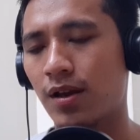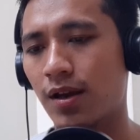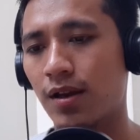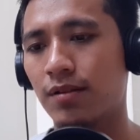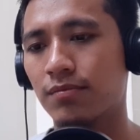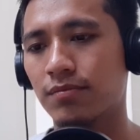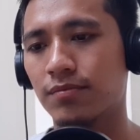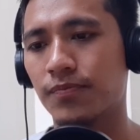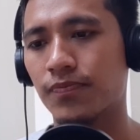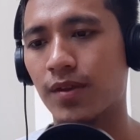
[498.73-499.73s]
and
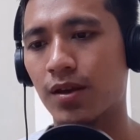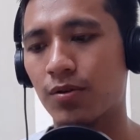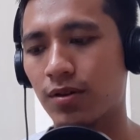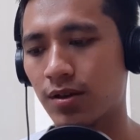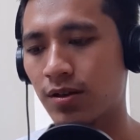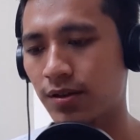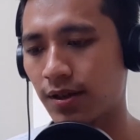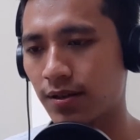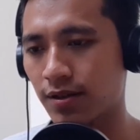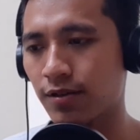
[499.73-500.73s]
you know,
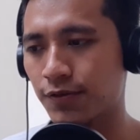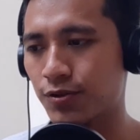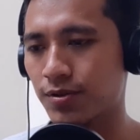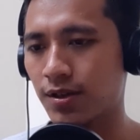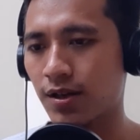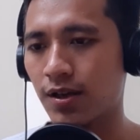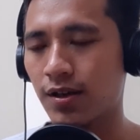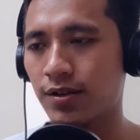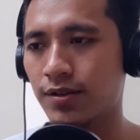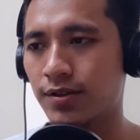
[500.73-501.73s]
that love should
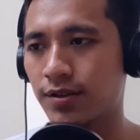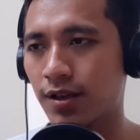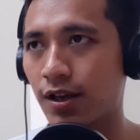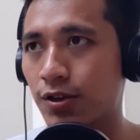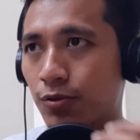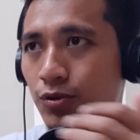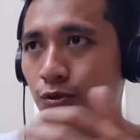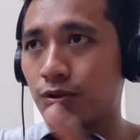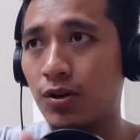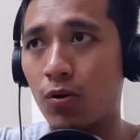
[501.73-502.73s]
take you to
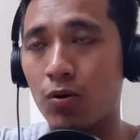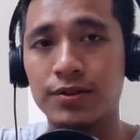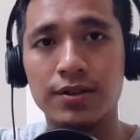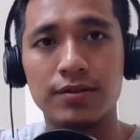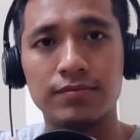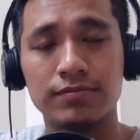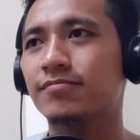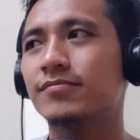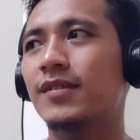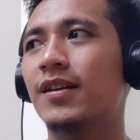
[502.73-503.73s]
the altar.
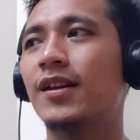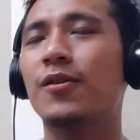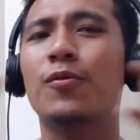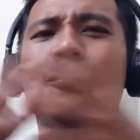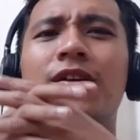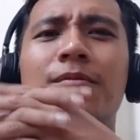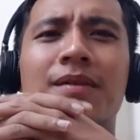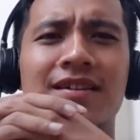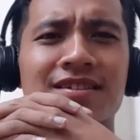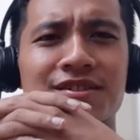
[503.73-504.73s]
That holy
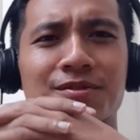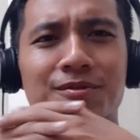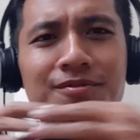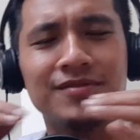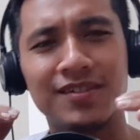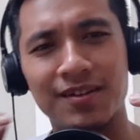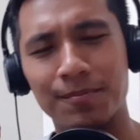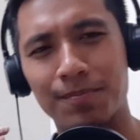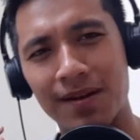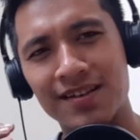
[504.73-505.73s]
marriage, you know, the
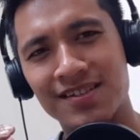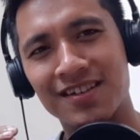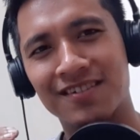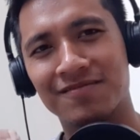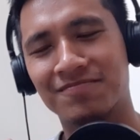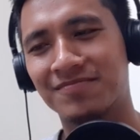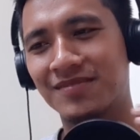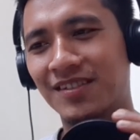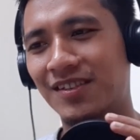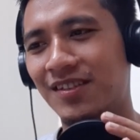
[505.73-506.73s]
blessing
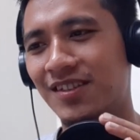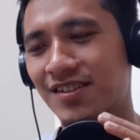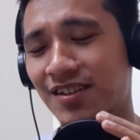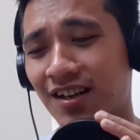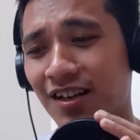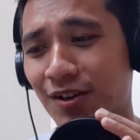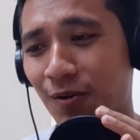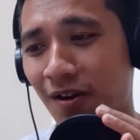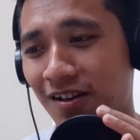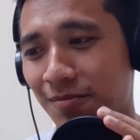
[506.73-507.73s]
is really
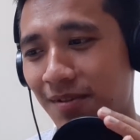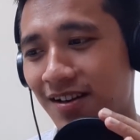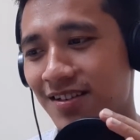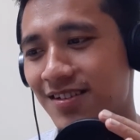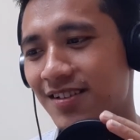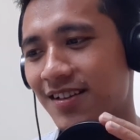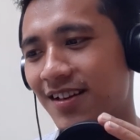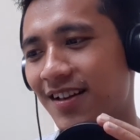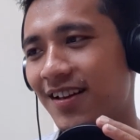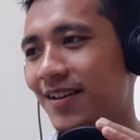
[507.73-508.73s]
required in marriage,
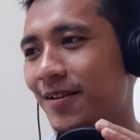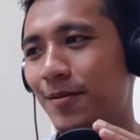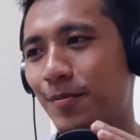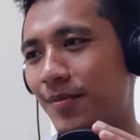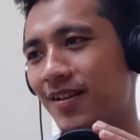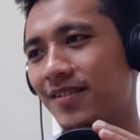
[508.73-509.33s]
man.